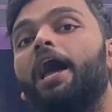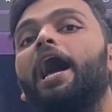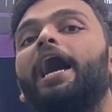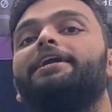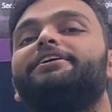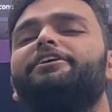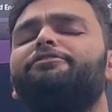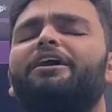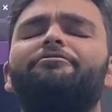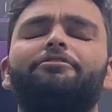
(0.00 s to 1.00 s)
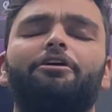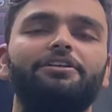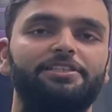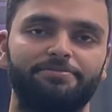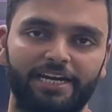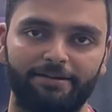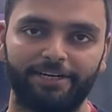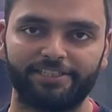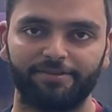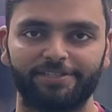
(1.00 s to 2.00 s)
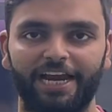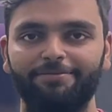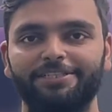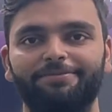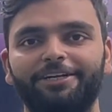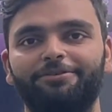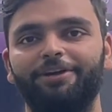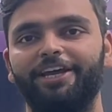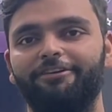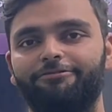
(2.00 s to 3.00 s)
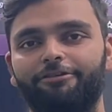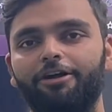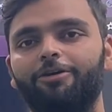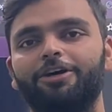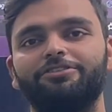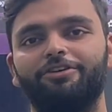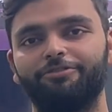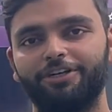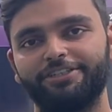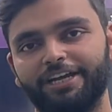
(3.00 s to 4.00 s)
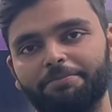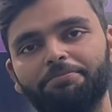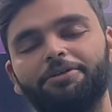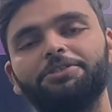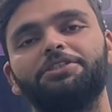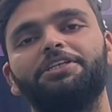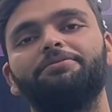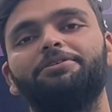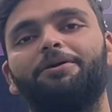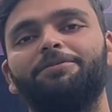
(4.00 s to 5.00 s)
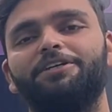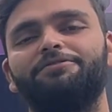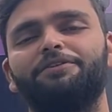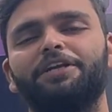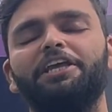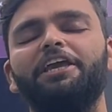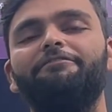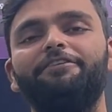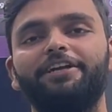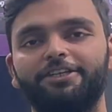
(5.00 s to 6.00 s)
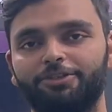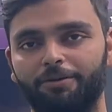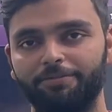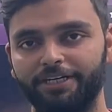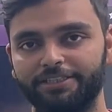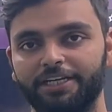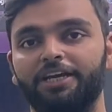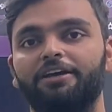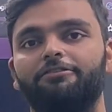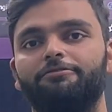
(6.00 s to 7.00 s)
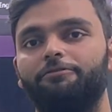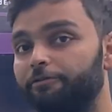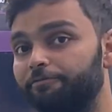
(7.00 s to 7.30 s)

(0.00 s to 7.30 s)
And if you have not subscribed yet, subscribe us by today. Follow us on WhatsApp, Merchant Navy job dates for everyday job dates. For